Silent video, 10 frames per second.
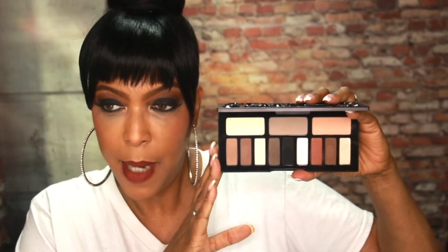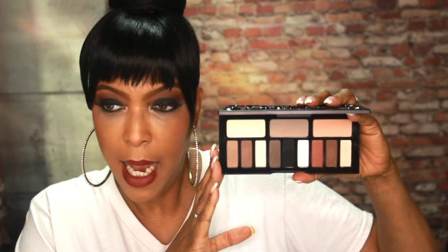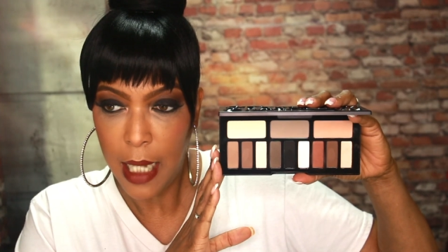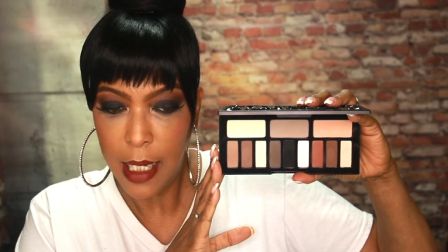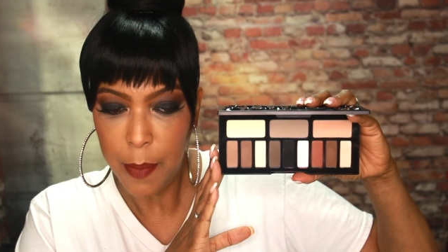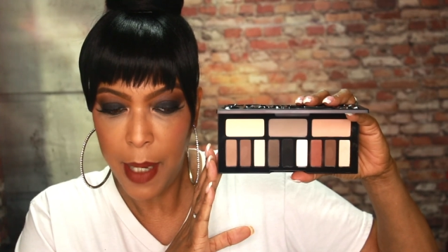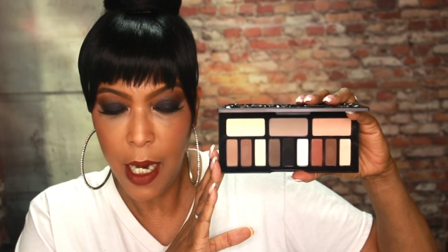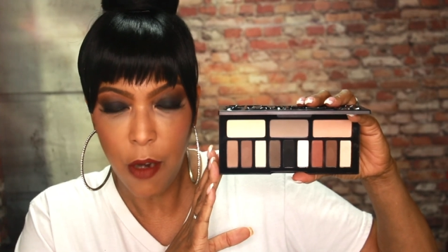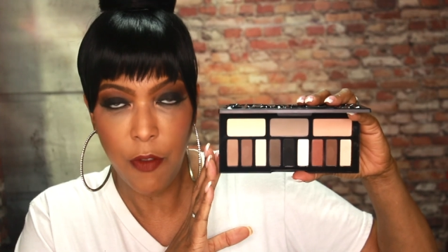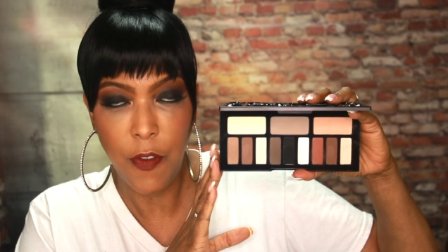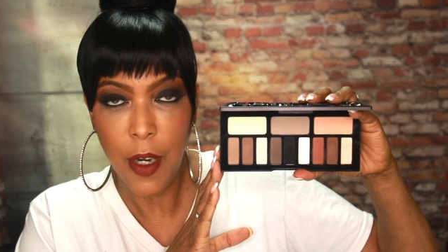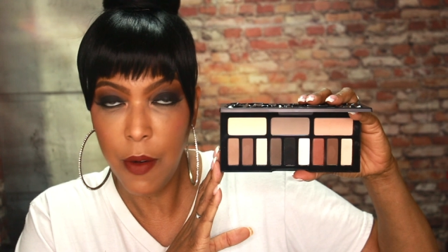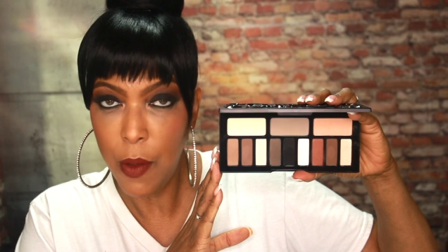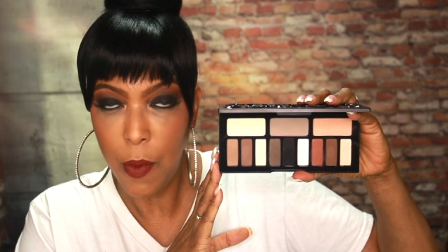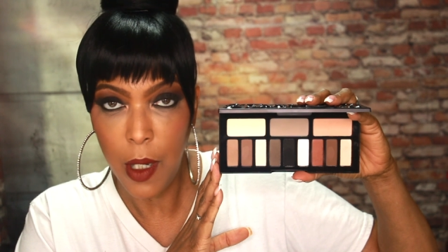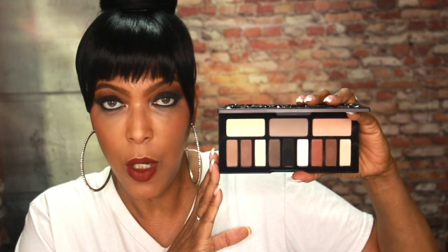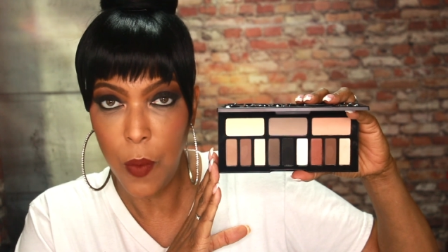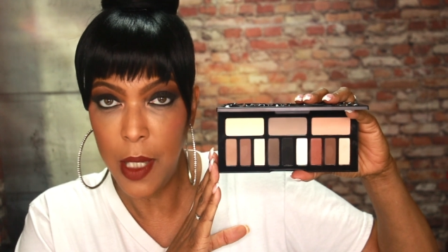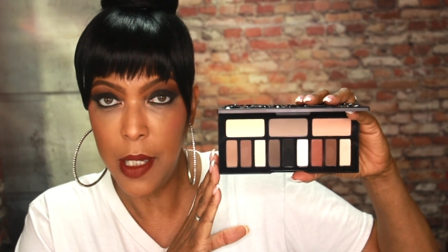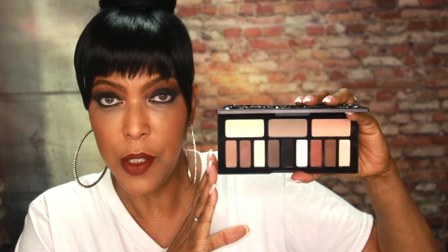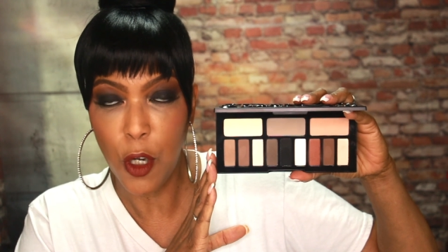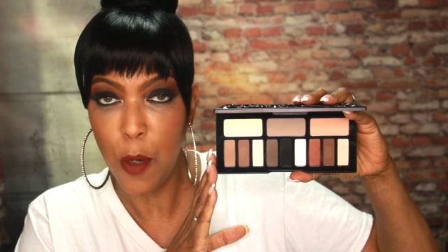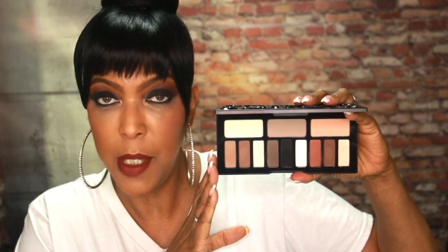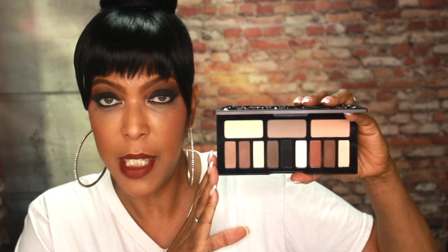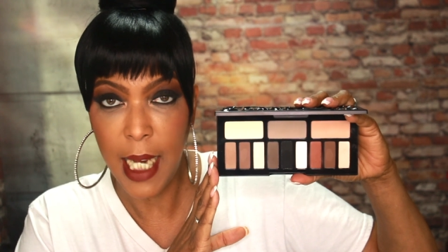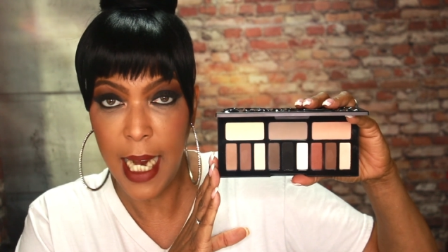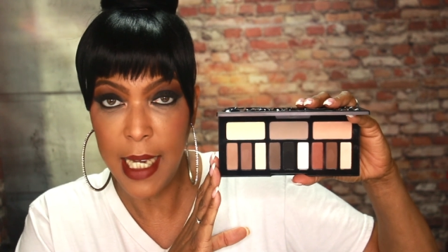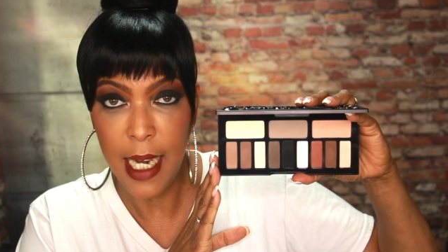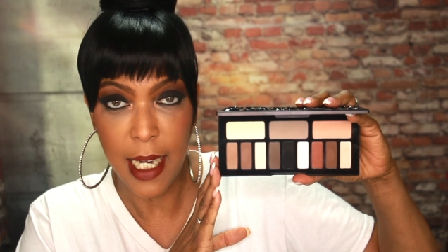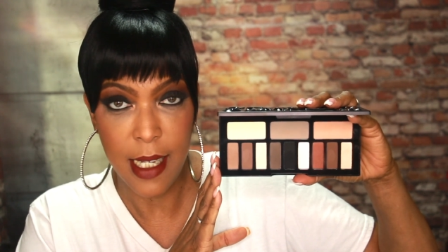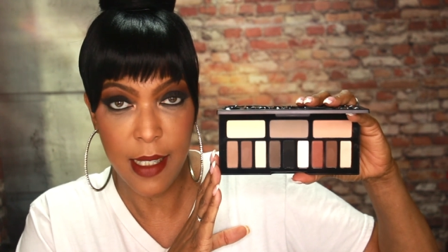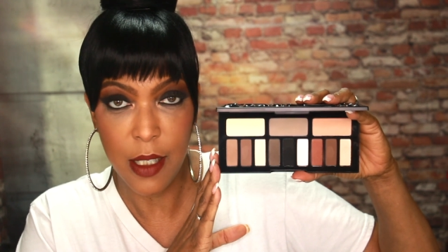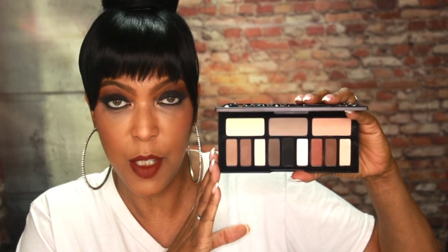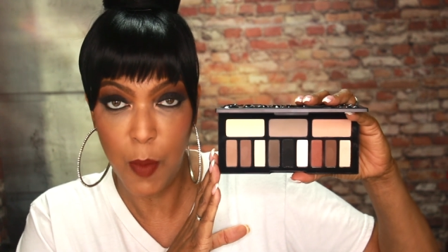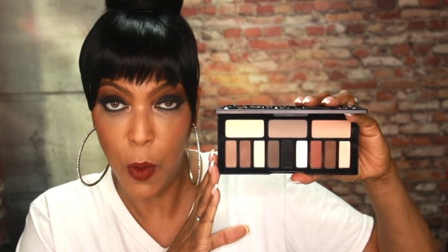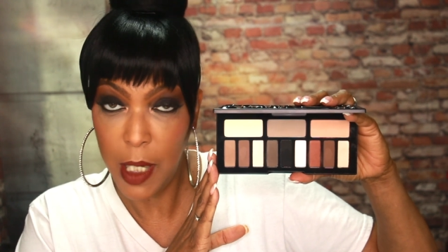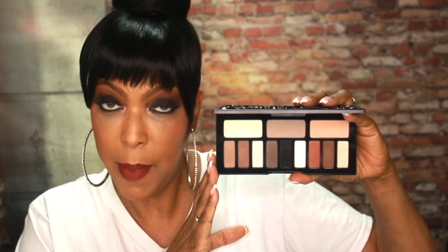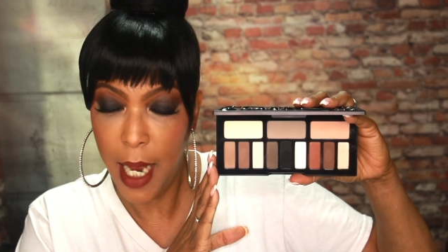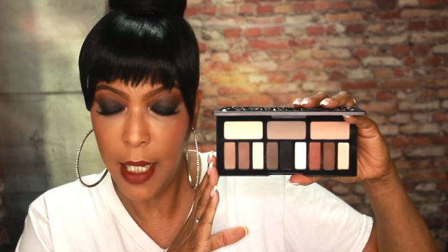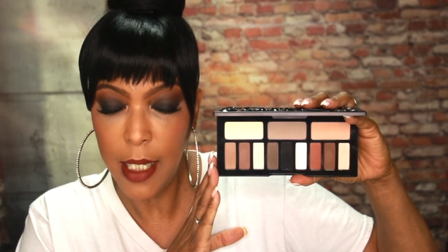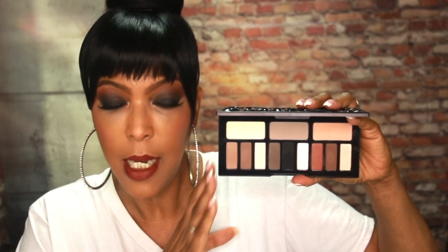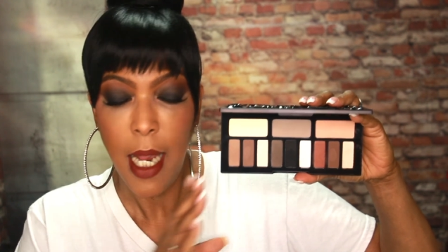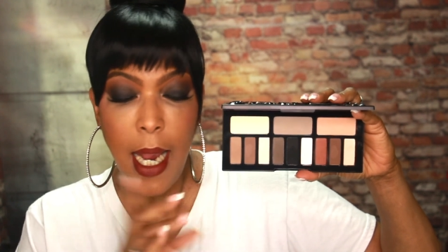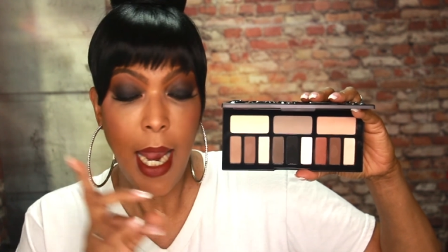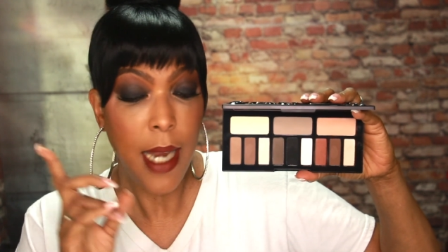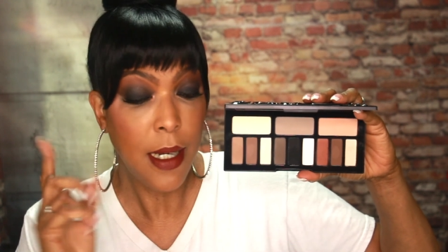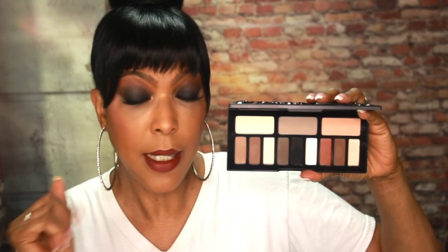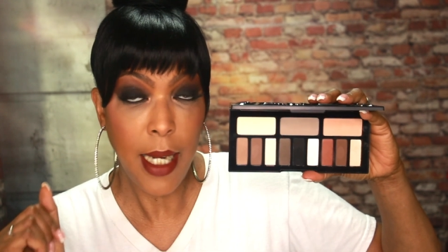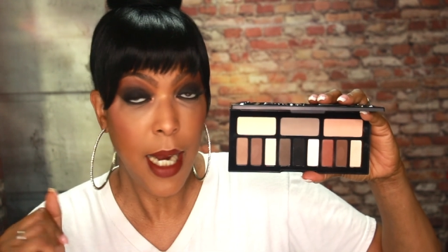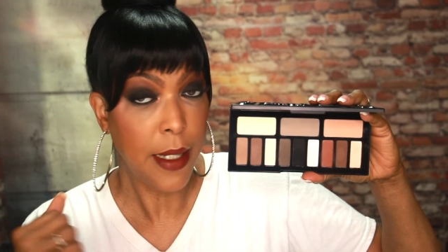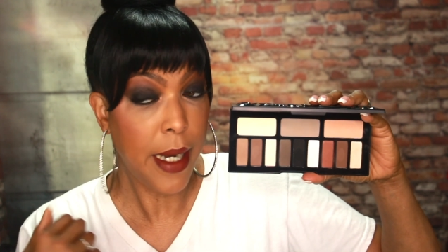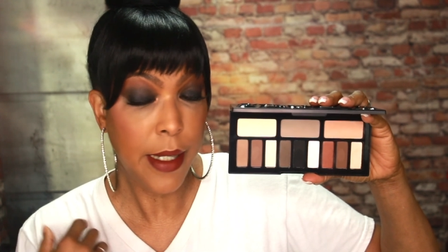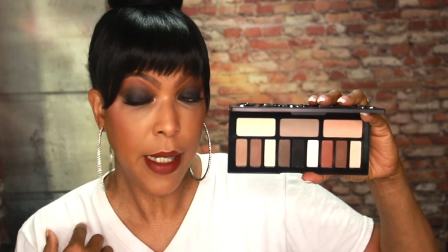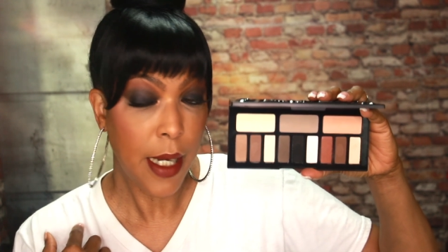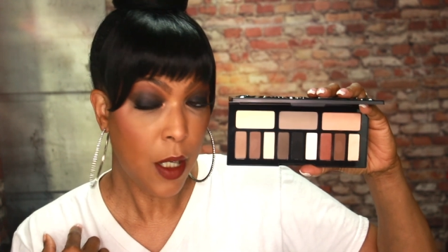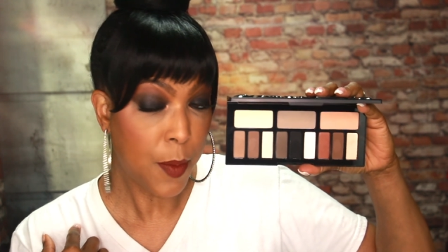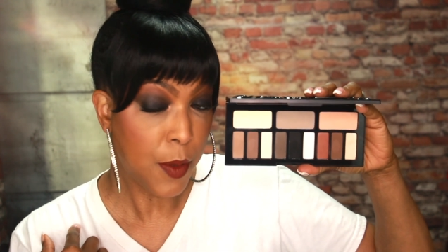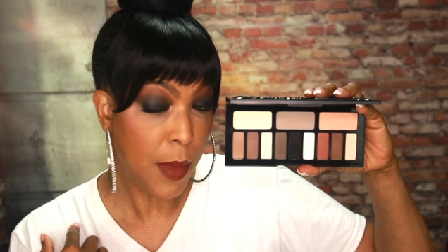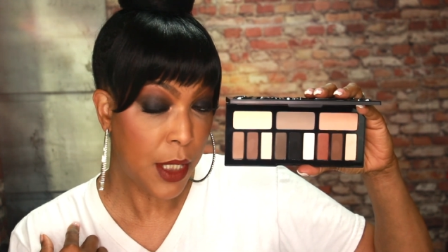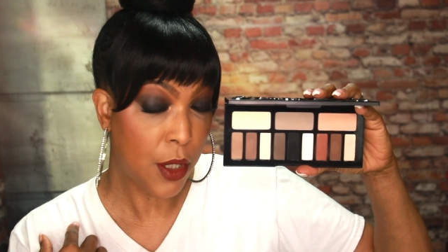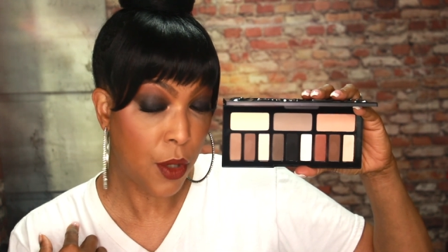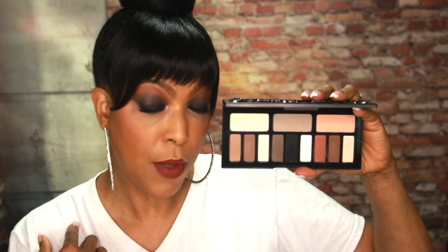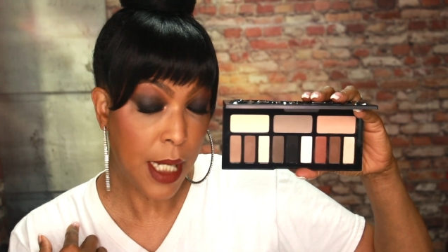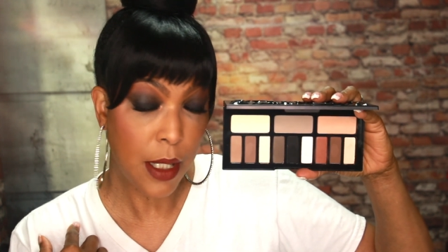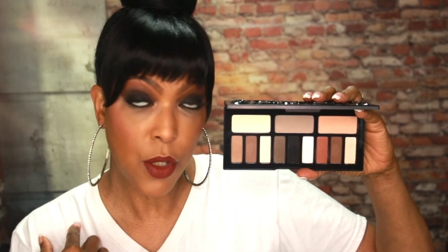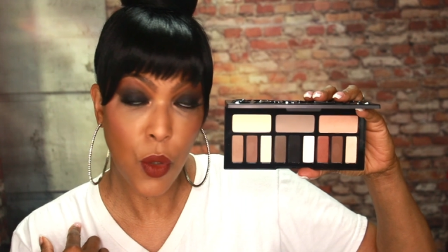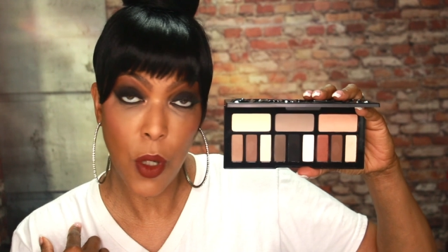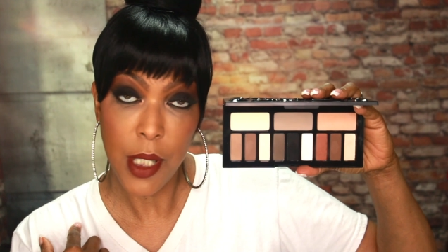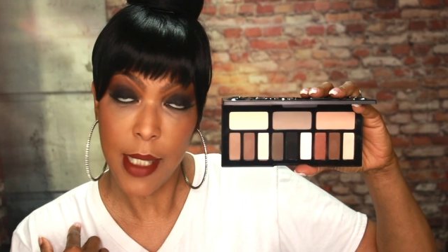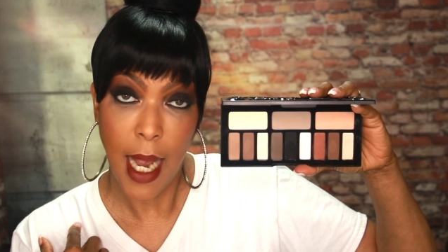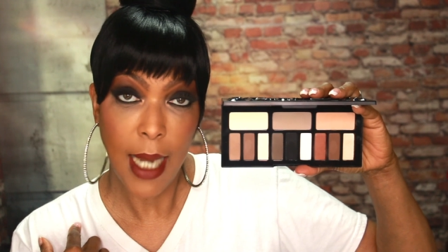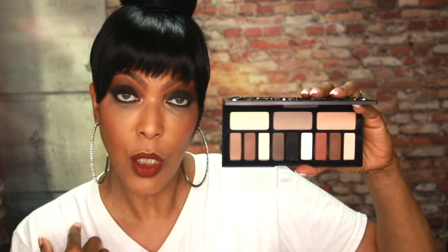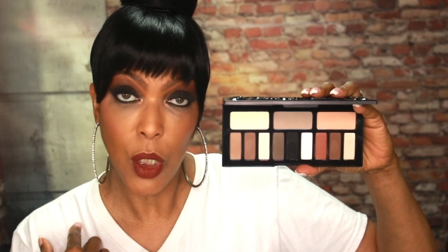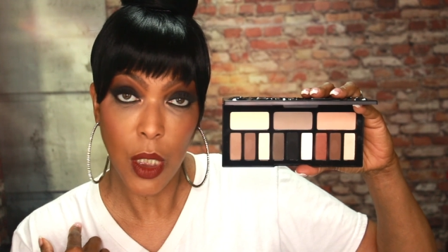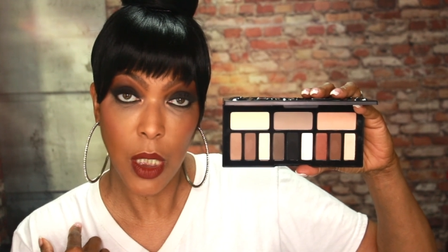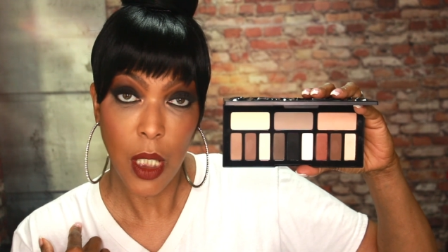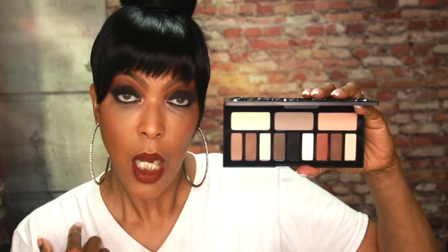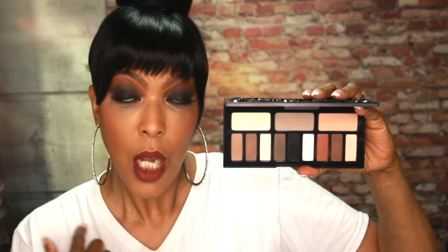palette paired very well with this Urban Decay Naked Smoky palette, and again it did help me to create this gorgeous eye look.